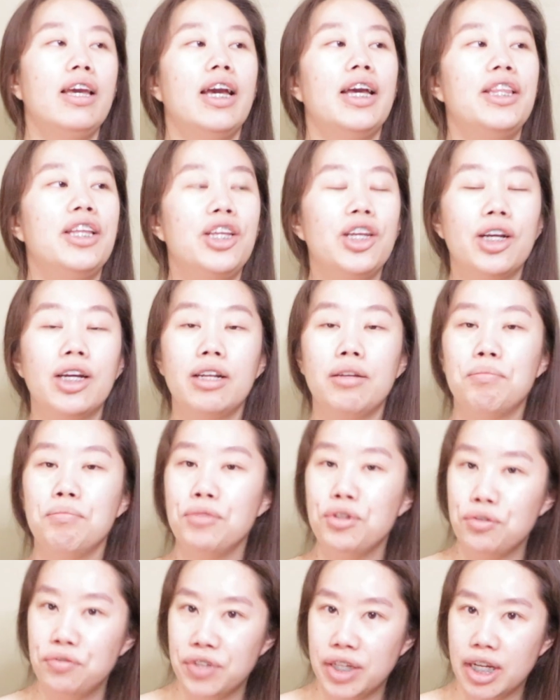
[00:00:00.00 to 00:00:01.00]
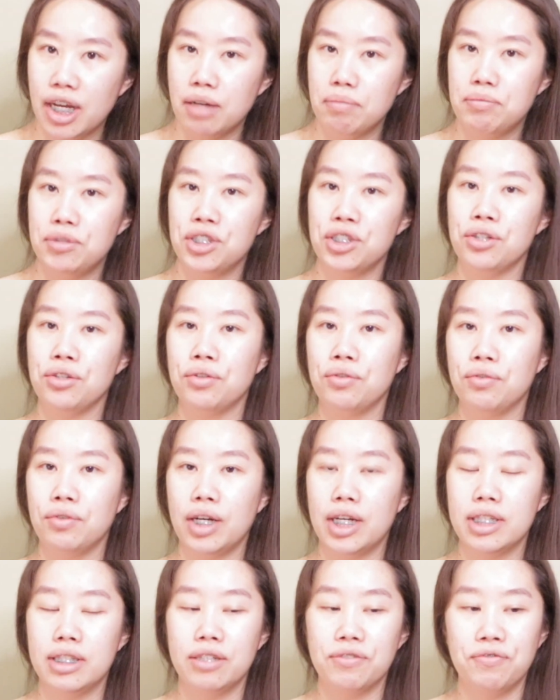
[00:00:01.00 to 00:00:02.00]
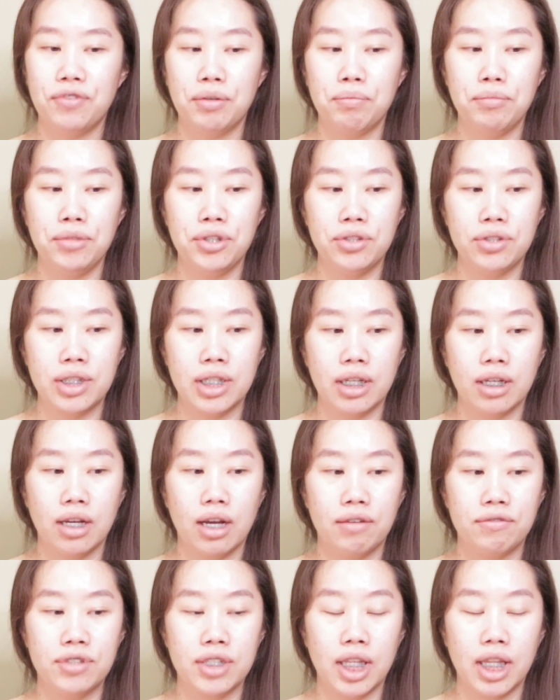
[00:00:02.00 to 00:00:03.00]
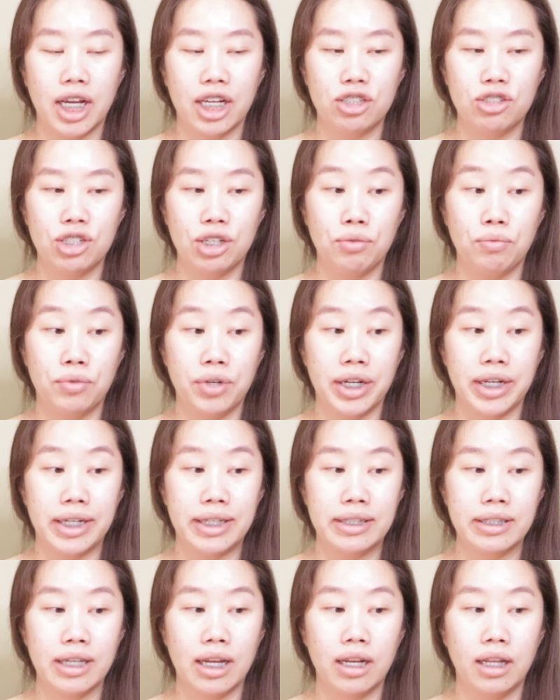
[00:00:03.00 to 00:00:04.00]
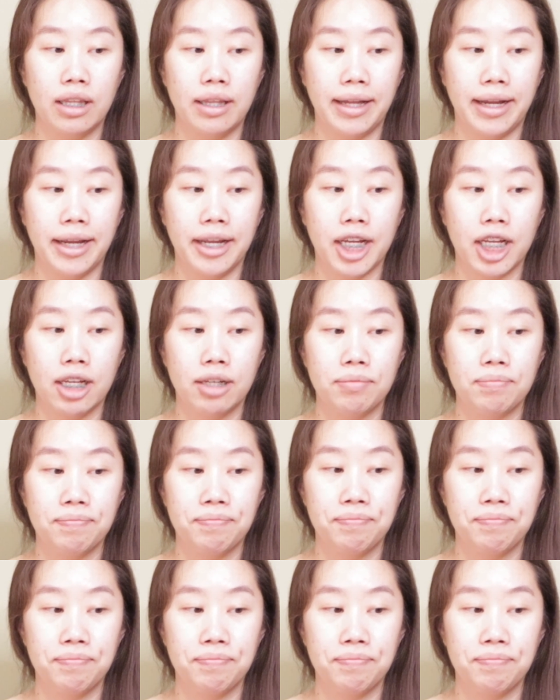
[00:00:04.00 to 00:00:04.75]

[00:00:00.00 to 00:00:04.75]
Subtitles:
and then you're gonna move it up to a different music of selection where it's kind of like,